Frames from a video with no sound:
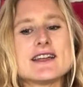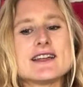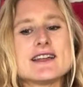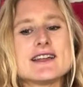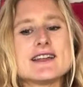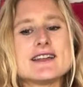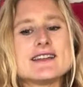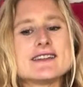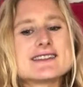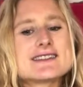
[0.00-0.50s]

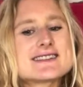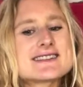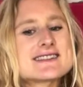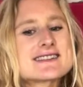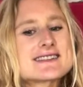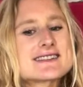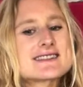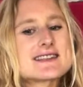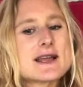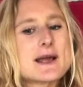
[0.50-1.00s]

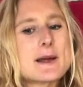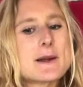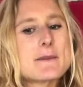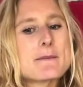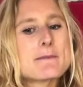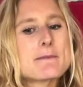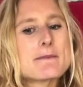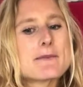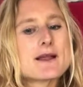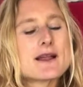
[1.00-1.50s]
it's
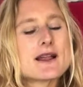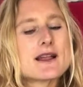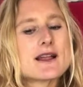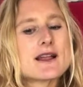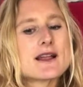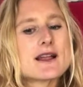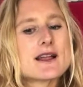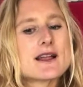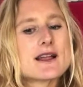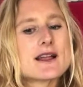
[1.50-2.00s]

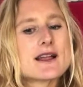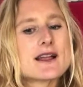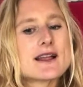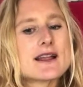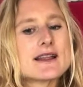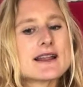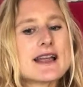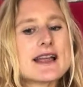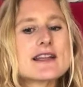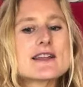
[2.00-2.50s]

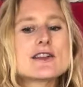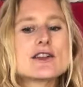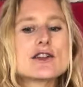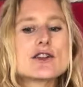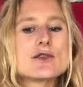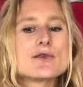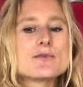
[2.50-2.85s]
like